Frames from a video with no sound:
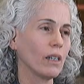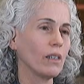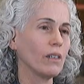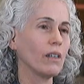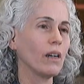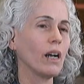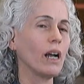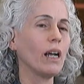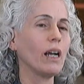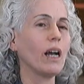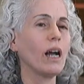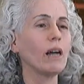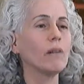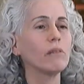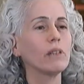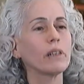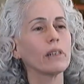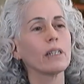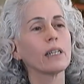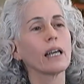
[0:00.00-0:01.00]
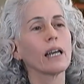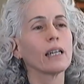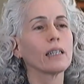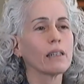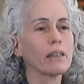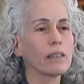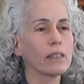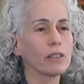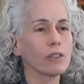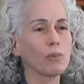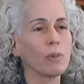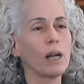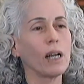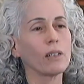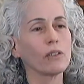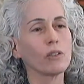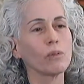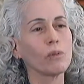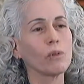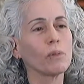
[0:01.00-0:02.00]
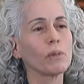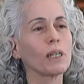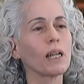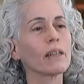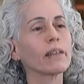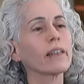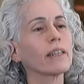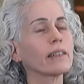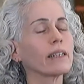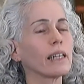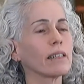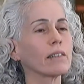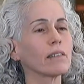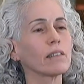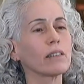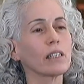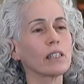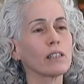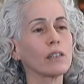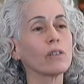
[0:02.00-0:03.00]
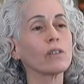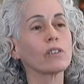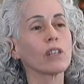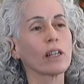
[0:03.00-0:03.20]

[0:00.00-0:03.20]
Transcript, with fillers: You know, I, I, would think anything's possible, but I think that scenario is